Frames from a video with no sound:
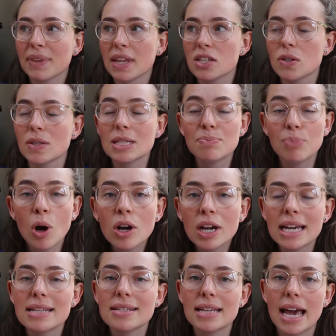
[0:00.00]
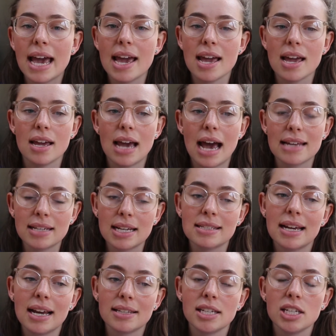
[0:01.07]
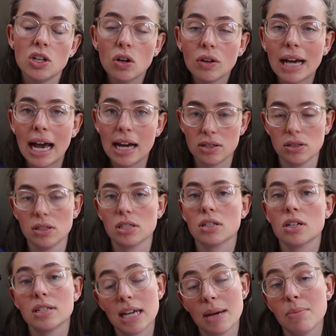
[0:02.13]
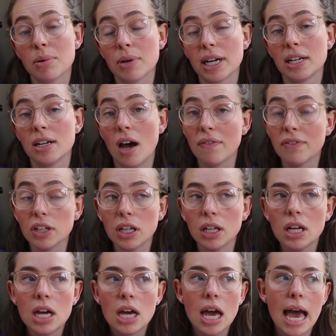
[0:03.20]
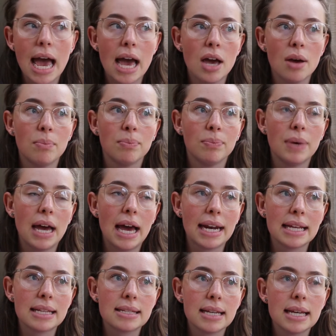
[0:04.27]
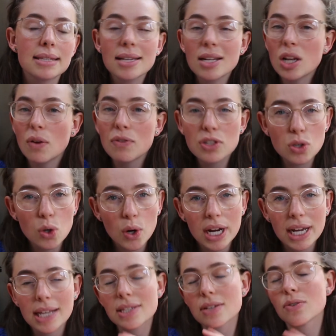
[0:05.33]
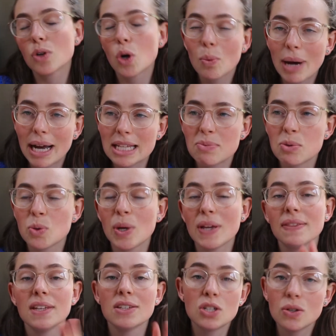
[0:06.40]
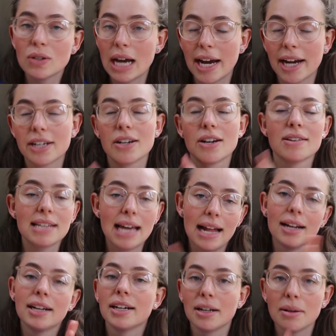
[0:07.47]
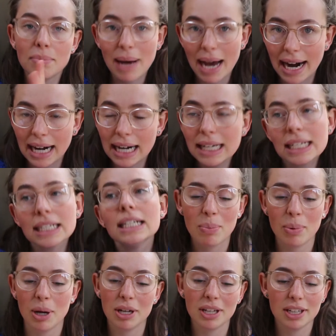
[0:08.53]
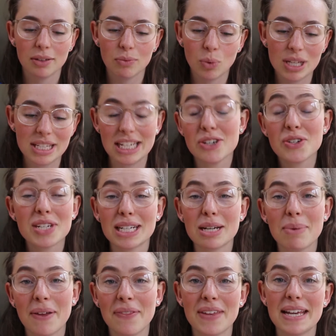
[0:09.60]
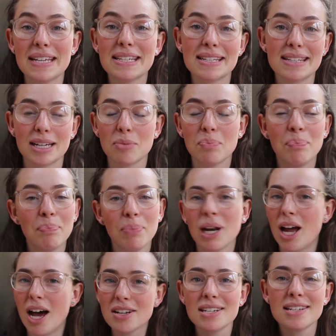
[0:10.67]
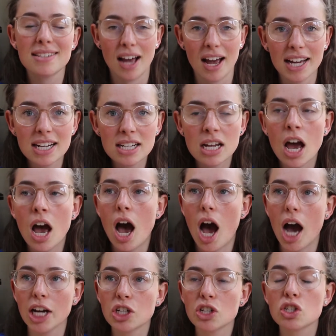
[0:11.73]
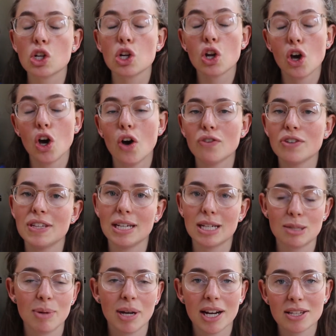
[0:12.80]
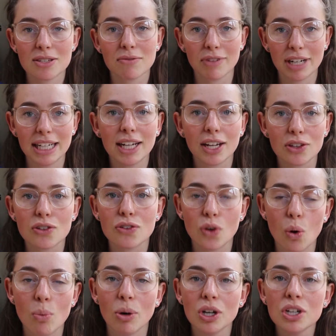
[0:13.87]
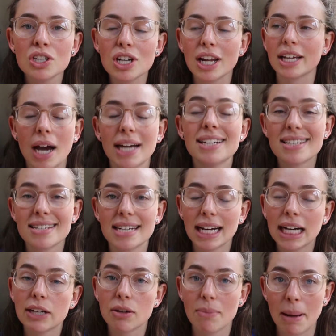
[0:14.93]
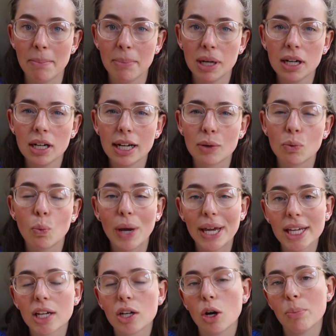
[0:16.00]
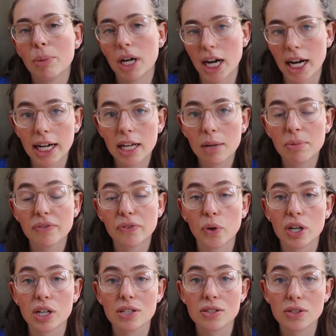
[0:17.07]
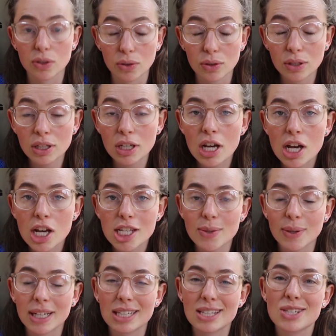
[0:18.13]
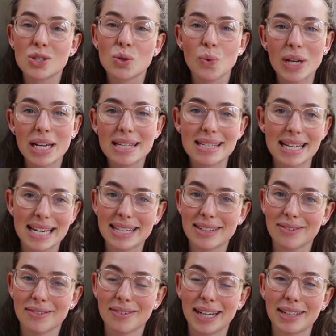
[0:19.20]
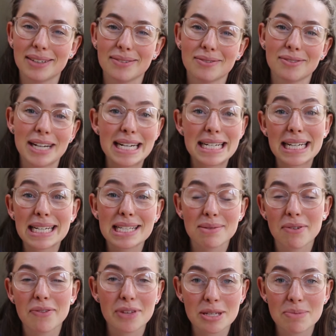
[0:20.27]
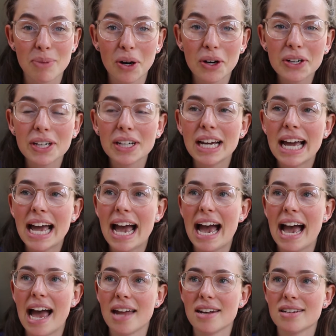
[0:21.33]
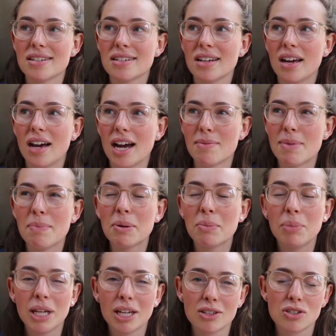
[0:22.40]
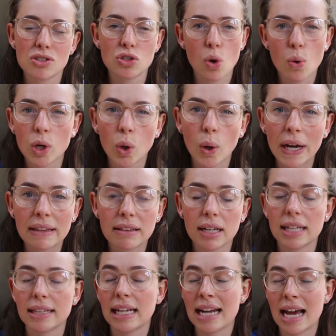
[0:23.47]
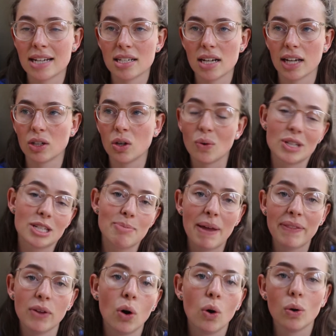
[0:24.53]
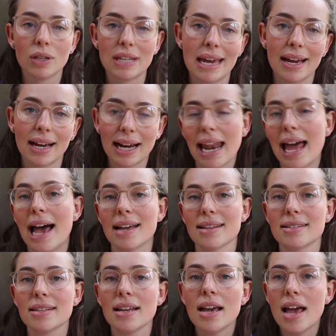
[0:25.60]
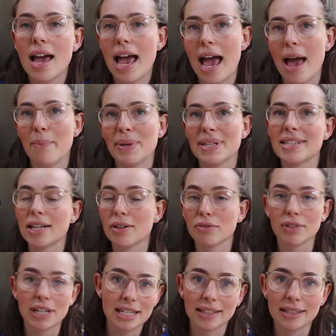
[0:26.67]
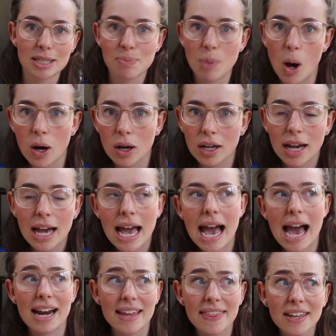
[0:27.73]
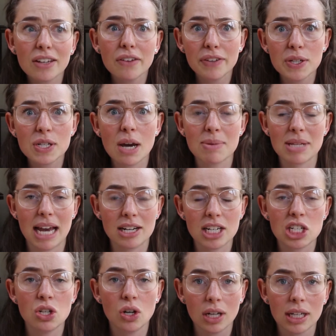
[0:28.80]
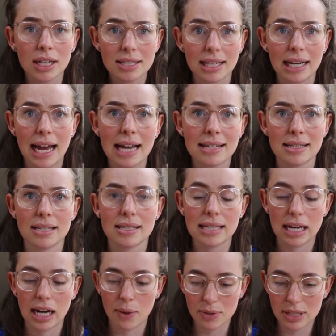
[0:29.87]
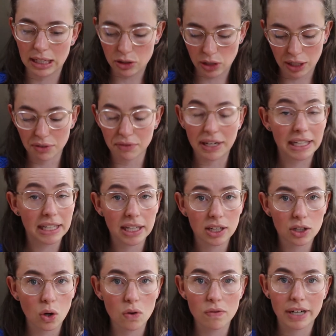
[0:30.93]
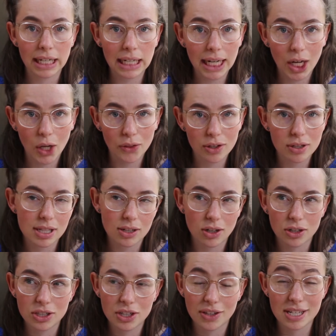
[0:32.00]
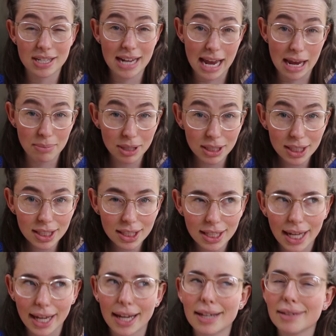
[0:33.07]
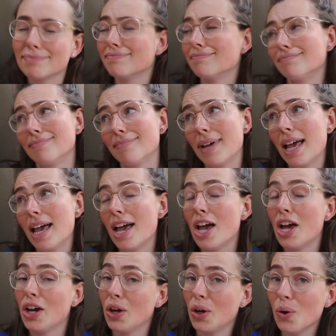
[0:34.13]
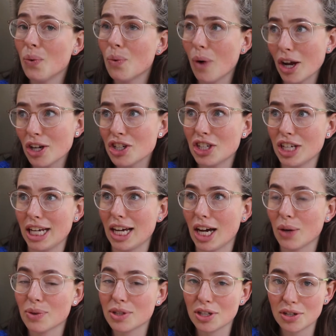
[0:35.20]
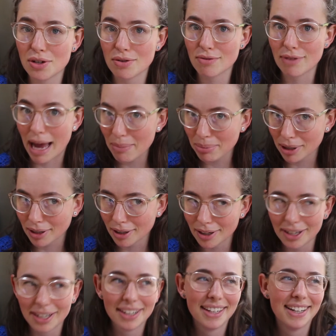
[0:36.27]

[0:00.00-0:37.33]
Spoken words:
So this book is as I say, it's a young adult contemporary novel, and it's a love story, it's a romance between these two characters, Eleanor and Park. But what's interesting about this is, like, plot aside, I just loved the experience of reading it so much. Like, I distinctly remember like waking up early before school so I could squeeze in like reading some of this book, and I remember being so annoyed that I then had to like go and spend the whole day in class instead of reading this book. And I think a few times I actually took it into classes and I was like trying to read it covertly under the table. Like, who was she? I was such a rebel.